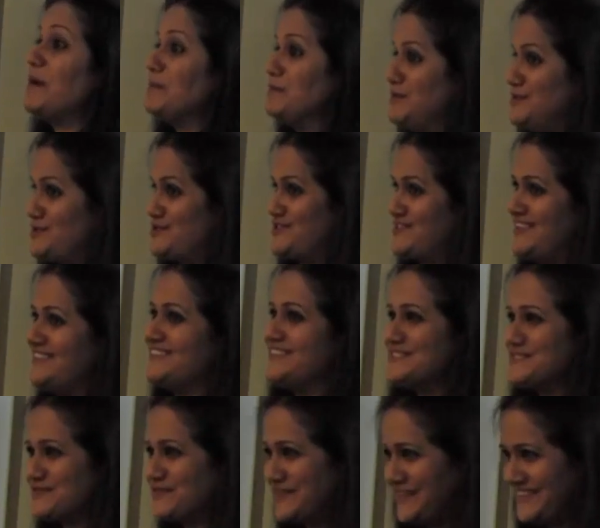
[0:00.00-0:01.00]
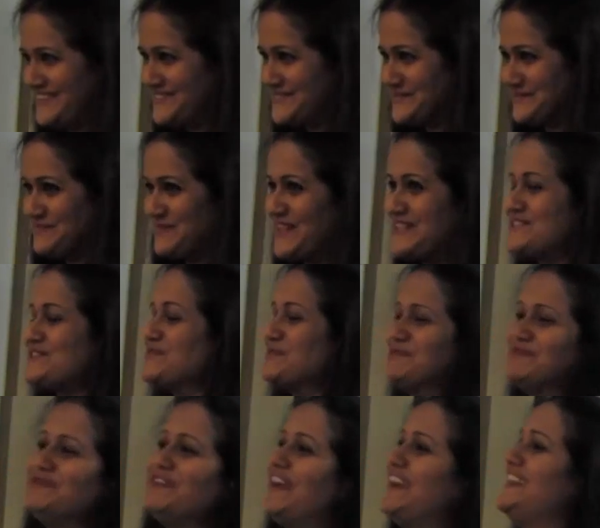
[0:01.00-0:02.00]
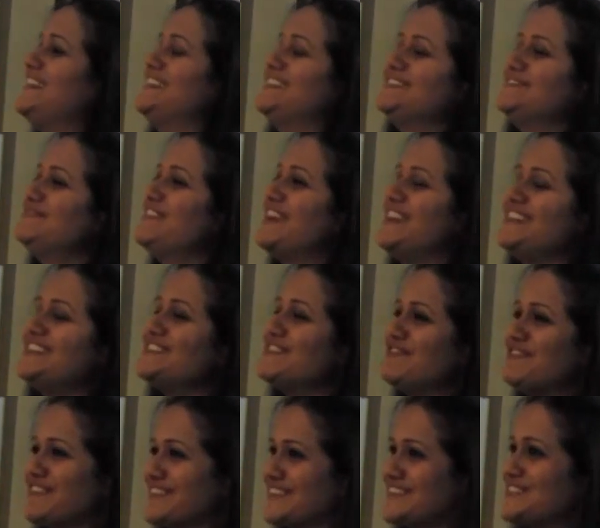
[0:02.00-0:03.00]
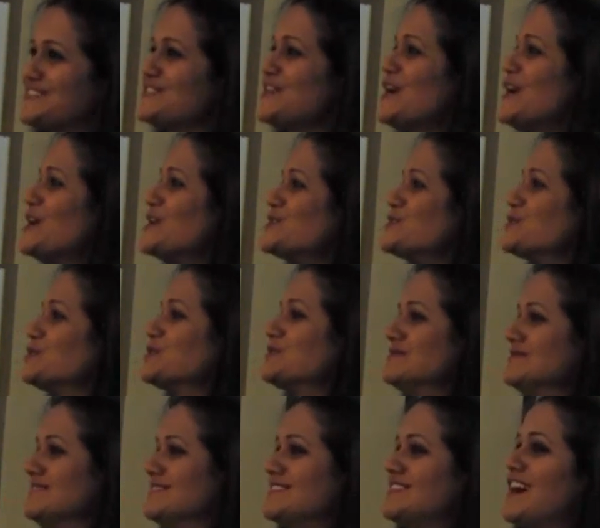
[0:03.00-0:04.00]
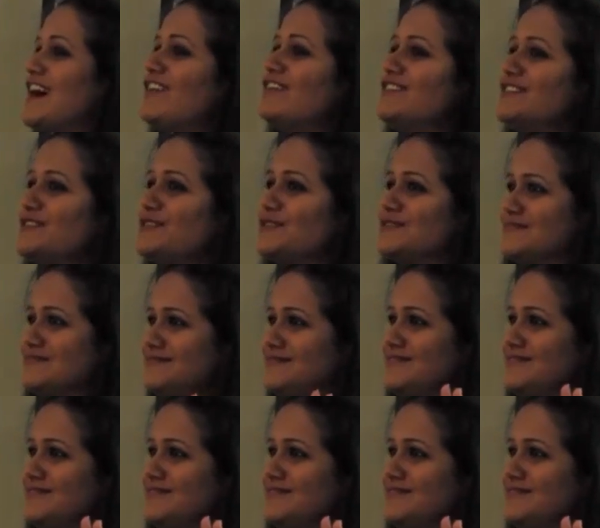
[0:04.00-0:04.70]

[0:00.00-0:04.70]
published in this field. It's very very difficult to cover